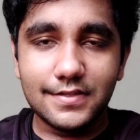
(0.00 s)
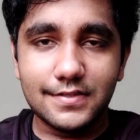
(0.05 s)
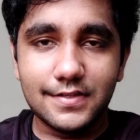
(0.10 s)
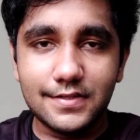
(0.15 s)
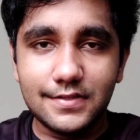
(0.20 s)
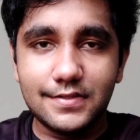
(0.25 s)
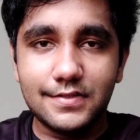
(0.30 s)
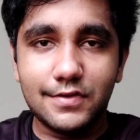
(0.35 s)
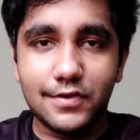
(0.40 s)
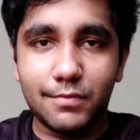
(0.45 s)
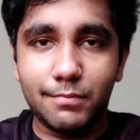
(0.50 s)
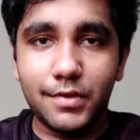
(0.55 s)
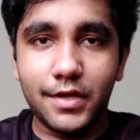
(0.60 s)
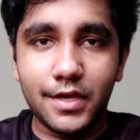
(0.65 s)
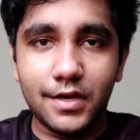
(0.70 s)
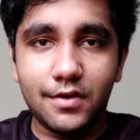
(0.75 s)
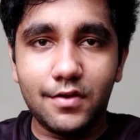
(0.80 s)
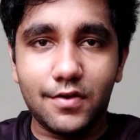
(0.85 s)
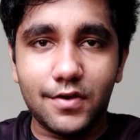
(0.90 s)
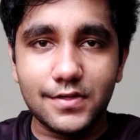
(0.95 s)
Since you're
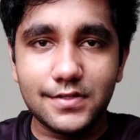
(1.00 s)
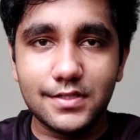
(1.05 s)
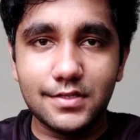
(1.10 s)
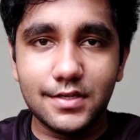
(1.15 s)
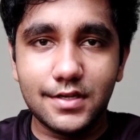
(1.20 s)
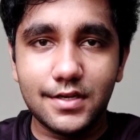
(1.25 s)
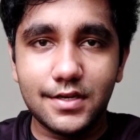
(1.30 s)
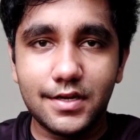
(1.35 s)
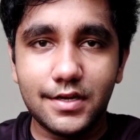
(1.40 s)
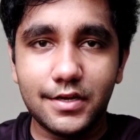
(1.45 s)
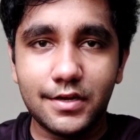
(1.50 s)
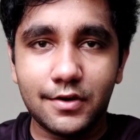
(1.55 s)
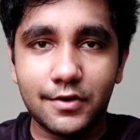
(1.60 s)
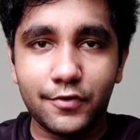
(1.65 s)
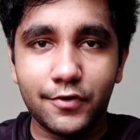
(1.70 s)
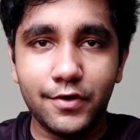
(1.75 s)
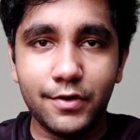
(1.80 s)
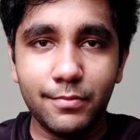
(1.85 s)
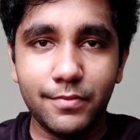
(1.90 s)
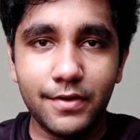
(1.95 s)
being a hosteler, you're
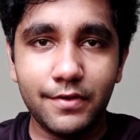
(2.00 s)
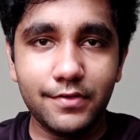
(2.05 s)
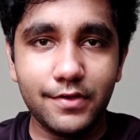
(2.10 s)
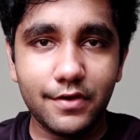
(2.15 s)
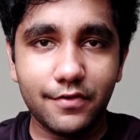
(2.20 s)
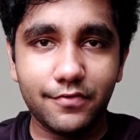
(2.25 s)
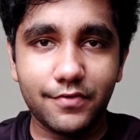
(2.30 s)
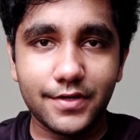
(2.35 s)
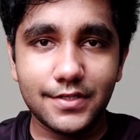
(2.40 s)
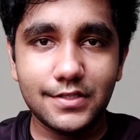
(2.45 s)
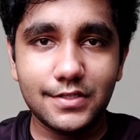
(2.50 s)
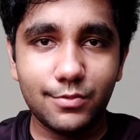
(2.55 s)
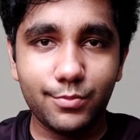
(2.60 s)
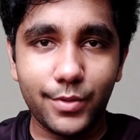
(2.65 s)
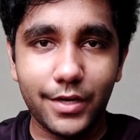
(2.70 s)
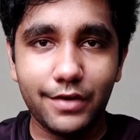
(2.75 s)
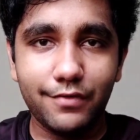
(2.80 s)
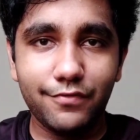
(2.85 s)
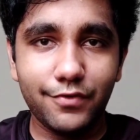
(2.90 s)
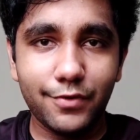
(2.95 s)
going to be with your friends
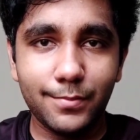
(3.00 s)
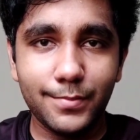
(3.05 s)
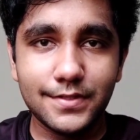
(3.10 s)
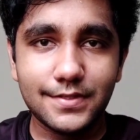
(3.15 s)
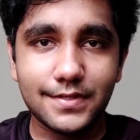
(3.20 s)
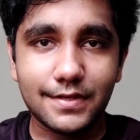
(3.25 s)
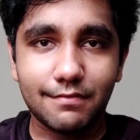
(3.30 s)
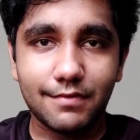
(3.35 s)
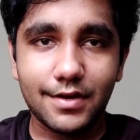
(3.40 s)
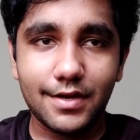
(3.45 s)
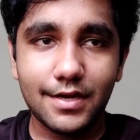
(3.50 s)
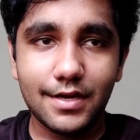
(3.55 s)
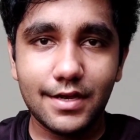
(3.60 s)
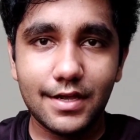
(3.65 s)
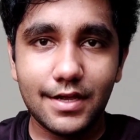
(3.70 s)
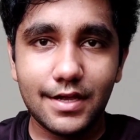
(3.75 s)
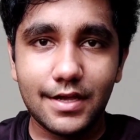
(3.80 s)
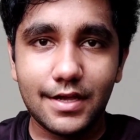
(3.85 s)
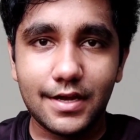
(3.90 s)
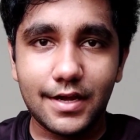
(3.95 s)
24/7.
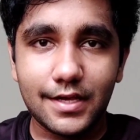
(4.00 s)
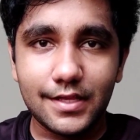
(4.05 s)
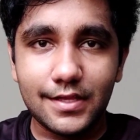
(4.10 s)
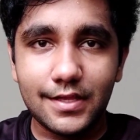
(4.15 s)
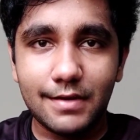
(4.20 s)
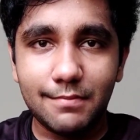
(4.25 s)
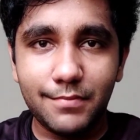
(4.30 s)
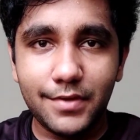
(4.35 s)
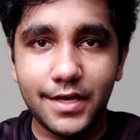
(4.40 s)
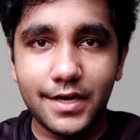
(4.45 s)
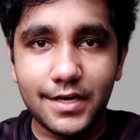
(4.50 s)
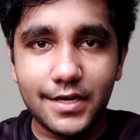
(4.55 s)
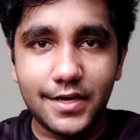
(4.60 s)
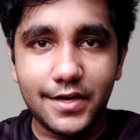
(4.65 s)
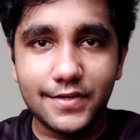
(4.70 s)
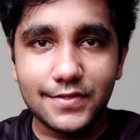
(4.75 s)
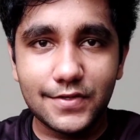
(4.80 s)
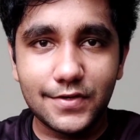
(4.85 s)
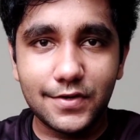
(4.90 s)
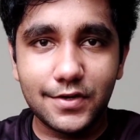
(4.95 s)
Rather than being a
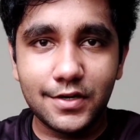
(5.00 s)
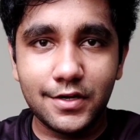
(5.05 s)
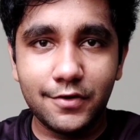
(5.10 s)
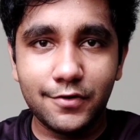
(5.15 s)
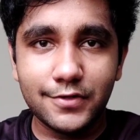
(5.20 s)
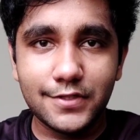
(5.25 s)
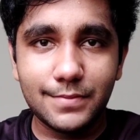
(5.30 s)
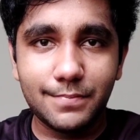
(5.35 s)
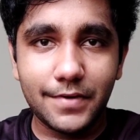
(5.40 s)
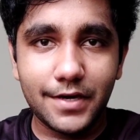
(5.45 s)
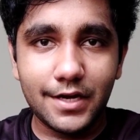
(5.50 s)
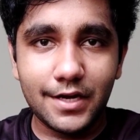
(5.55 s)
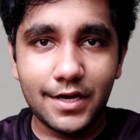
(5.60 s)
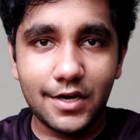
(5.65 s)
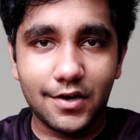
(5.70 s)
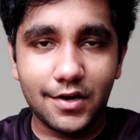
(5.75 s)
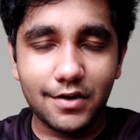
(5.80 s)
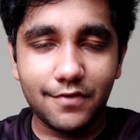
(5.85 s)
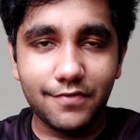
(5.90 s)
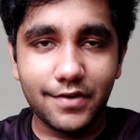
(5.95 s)
day scholar, you will spend a
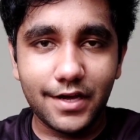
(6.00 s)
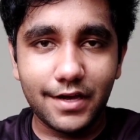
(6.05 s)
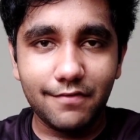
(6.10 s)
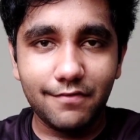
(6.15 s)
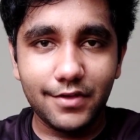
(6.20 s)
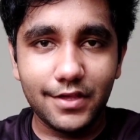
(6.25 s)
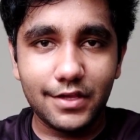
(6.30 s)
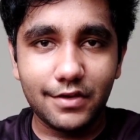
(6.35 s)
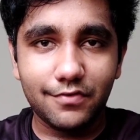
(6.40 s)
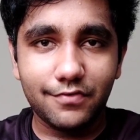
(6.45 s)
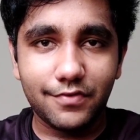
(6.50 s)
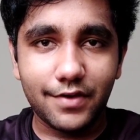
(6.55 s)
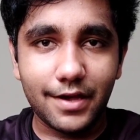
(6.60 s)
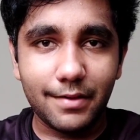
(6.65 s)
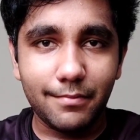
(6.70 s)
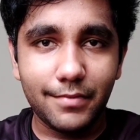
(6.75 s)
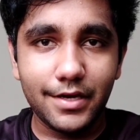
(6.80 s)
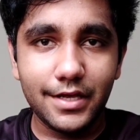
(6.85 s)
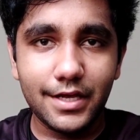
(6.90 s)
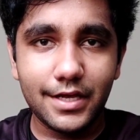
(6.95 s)
lot of time with your
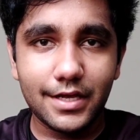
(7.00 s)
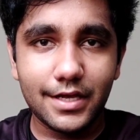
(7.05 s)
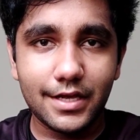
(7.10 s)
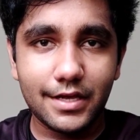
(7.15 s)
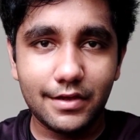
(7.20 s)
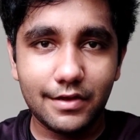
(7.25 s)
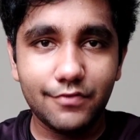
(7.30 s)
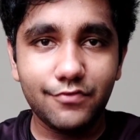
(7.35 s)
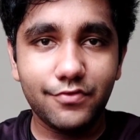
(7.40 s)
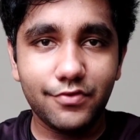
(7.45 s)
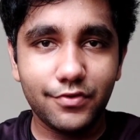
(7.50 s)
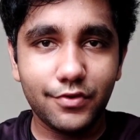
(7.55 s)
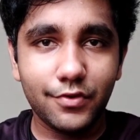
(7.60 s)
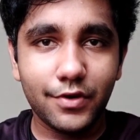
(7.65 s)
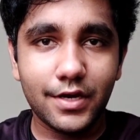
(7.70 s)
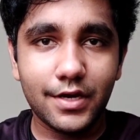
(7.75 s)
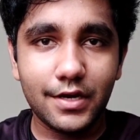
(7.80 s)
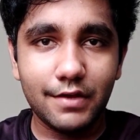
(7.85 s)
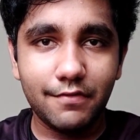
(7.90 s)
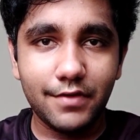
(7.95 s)
family if you
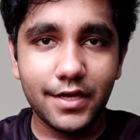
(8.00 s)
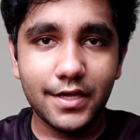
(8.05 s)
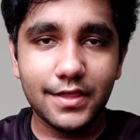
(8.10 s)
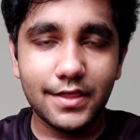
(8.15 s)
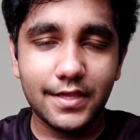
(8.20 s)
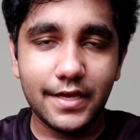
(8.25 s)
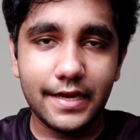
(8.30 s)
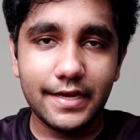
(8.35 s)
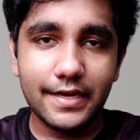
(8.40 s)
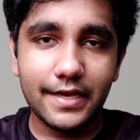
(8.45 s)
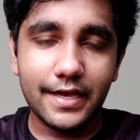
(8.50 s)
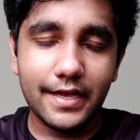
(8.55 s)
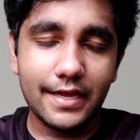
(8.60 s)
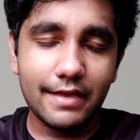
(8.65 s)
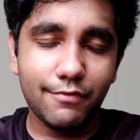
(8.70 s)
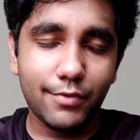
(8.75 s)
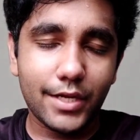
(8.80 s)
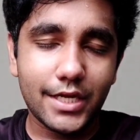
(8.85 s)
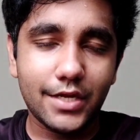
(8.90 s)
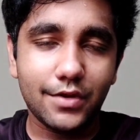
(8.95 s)
are living in that
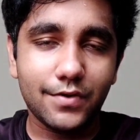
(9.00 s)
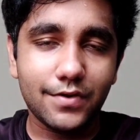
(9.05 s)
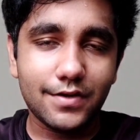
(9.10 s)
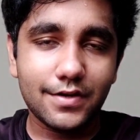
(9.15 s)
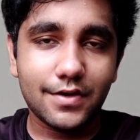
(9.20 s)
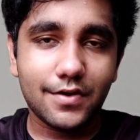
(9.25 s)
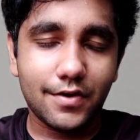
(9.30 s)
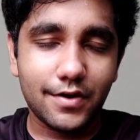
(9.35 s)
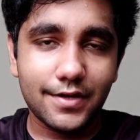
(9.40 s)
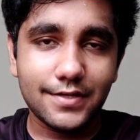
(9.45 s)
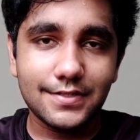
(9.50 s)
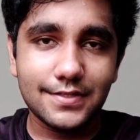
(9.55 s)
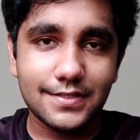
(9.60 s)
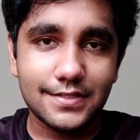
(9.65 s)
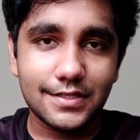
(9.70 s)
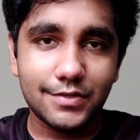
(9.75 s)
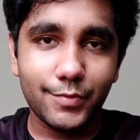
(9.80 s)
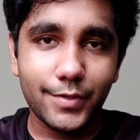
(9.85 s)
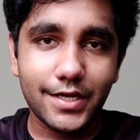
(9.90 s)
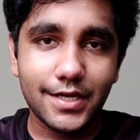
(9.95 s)
area where your college is
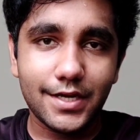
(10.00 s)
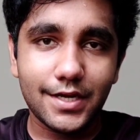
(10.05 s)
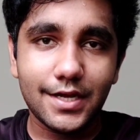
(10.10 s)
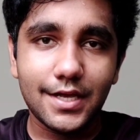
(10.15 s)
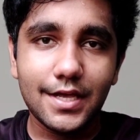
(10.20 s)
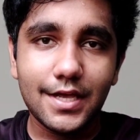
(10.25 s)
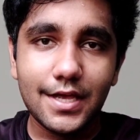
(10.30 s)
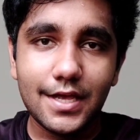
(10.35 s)
situated.